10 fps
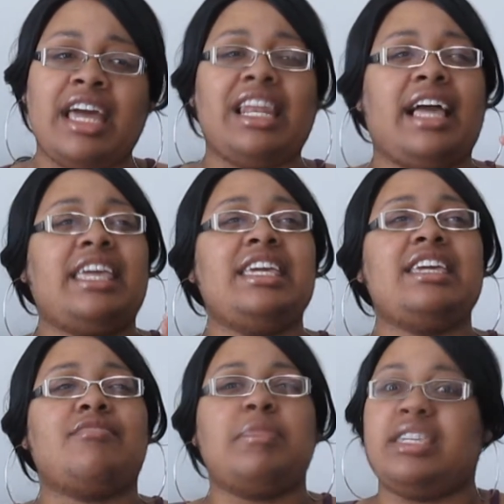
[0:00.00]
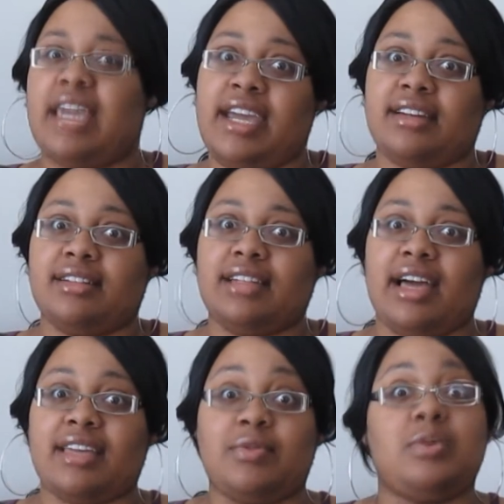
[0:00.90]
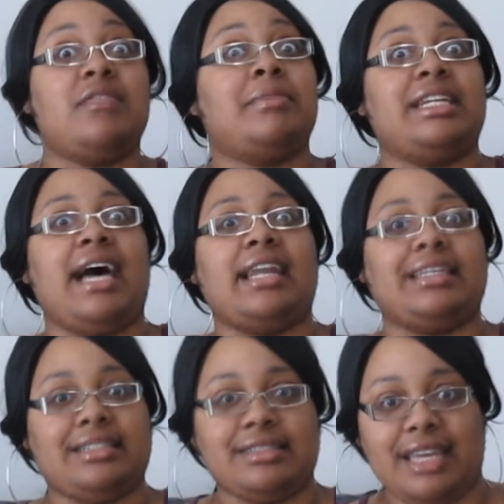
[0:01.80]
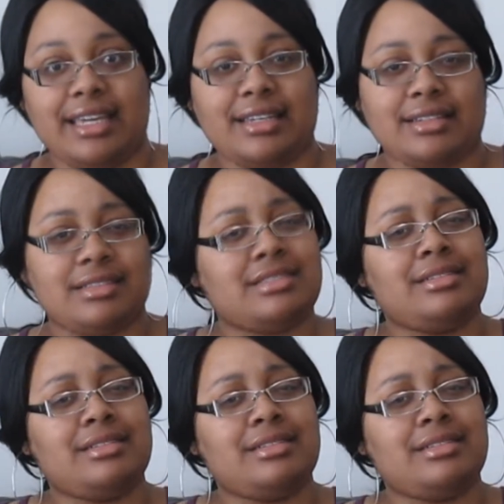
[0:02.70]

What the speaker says: Like, he give me Gator. Like, if you give him a dollar, he'll dance.